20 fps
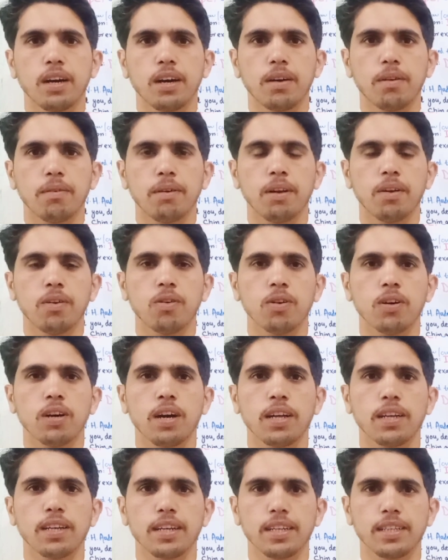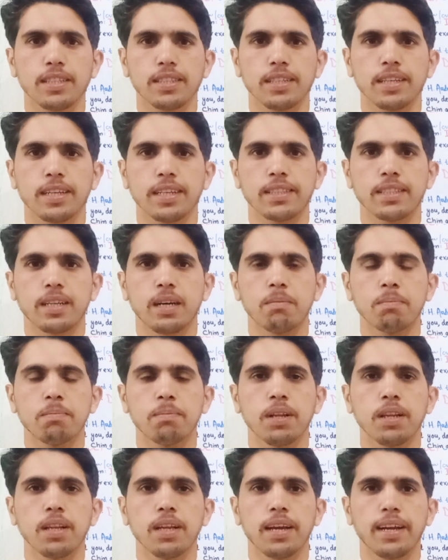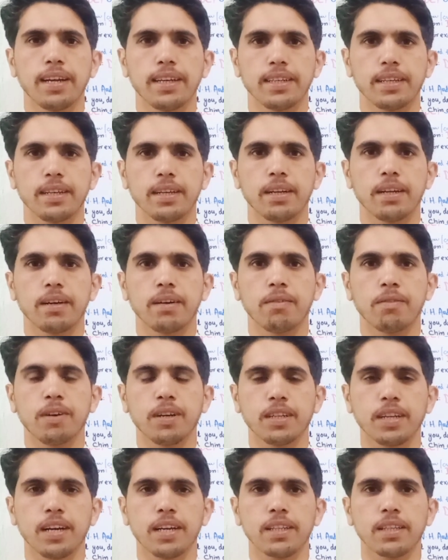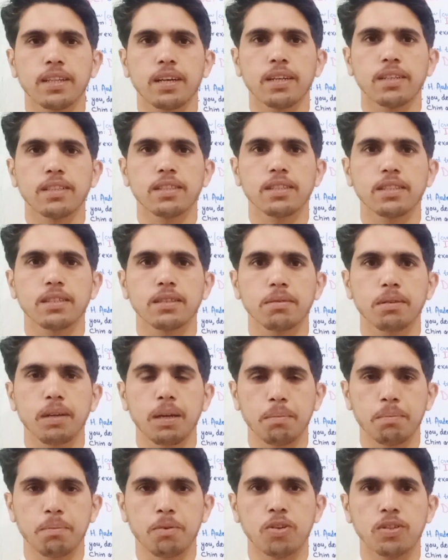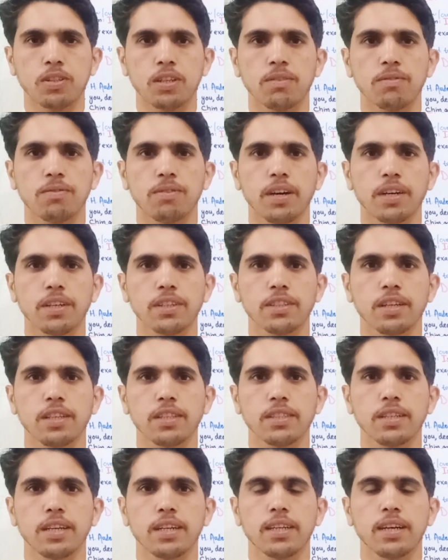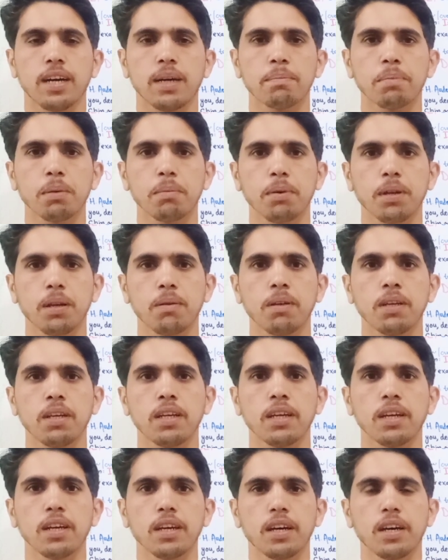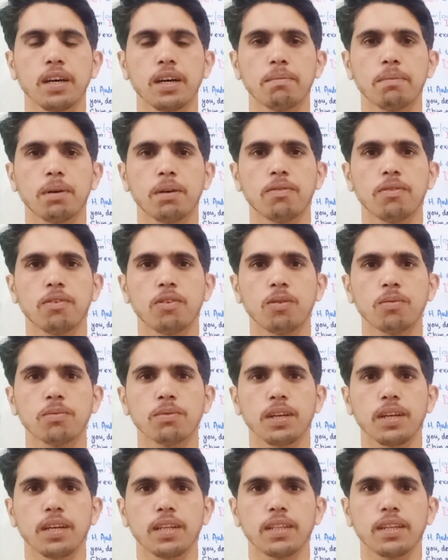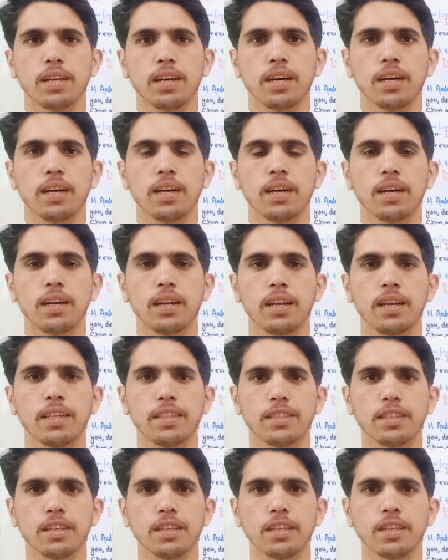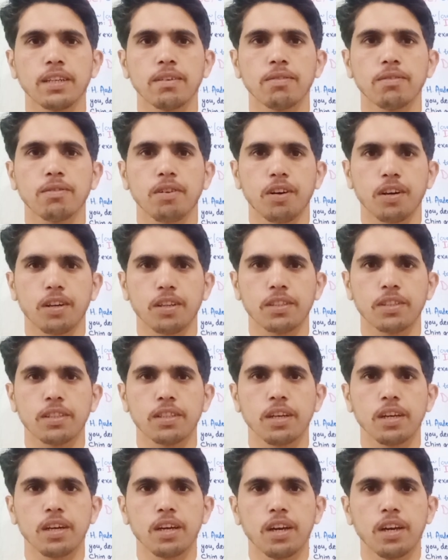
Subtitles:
We'll look on its example and what are the important functions that hyperbole performs in the literary works.